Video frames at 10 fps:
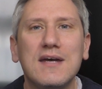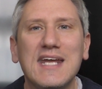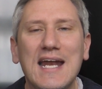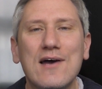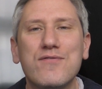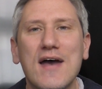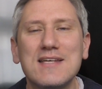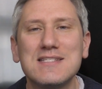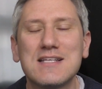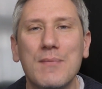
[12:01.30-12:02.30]
Canelo
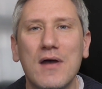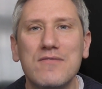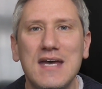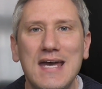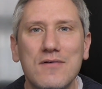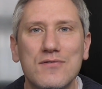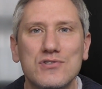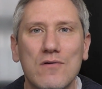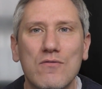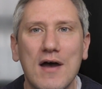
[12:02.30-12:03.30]
fancies coming over here for
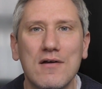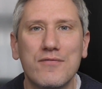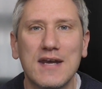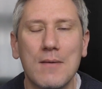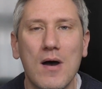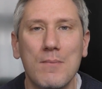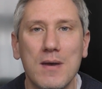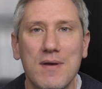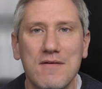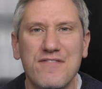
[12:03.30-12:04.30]
John Ryder. I think that might be
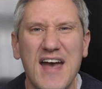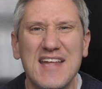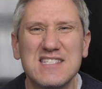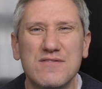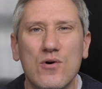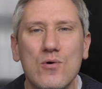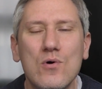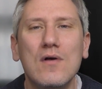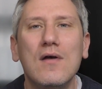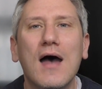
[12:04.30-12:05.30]
a bit
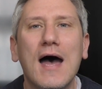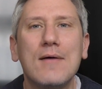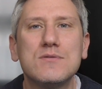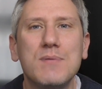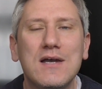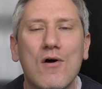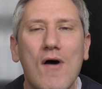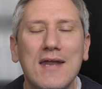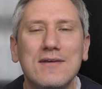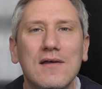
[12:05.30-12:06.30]
fanciful, to be
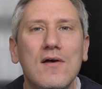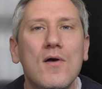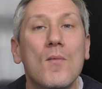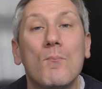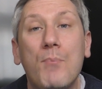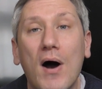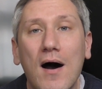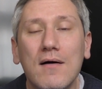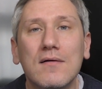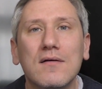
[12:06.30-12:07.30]
kind.
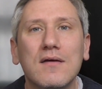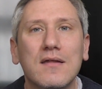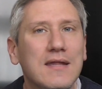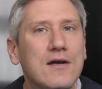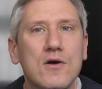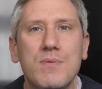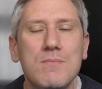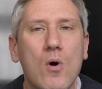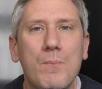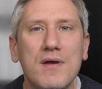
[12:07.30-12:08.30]
But there could be
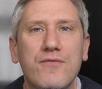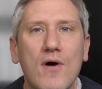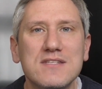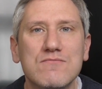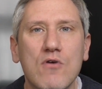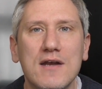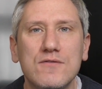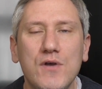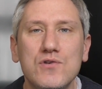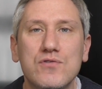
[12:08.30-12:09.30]
more big fights in
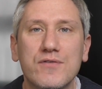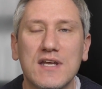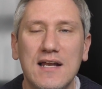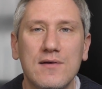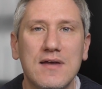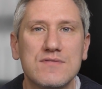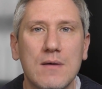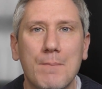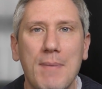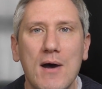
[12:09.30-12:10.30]
Ryder's future if Canelo gives
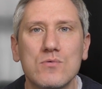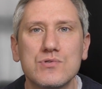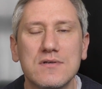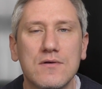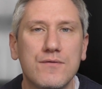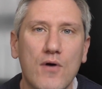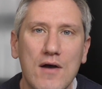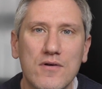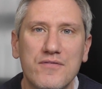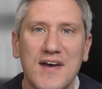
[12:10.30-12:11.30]
up the belts. Could
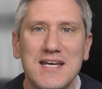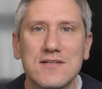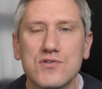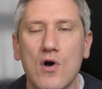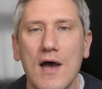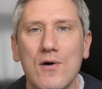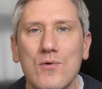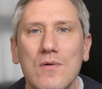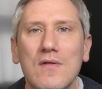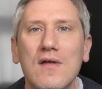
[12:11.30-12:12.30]
fight for a vacant
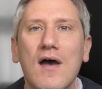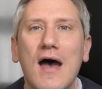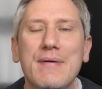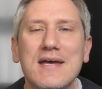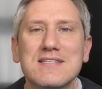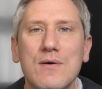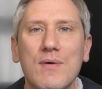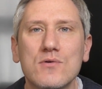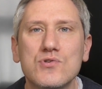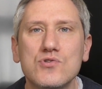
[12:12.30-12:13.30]
title. We get
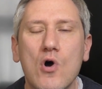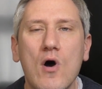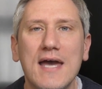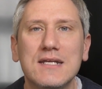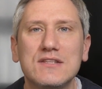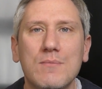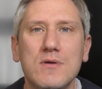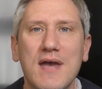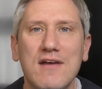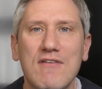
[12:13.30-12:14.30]
someone else who's higher in the
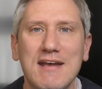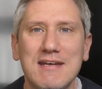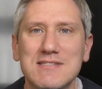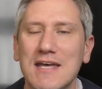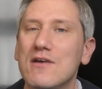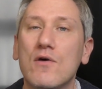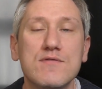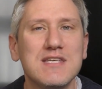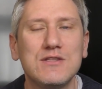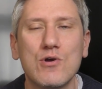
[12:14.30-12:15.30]
WBA rankings. They could
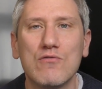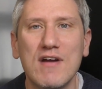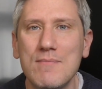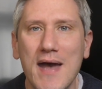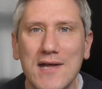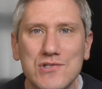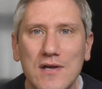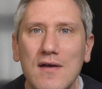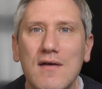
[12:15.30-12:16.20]
obviously do a rematch.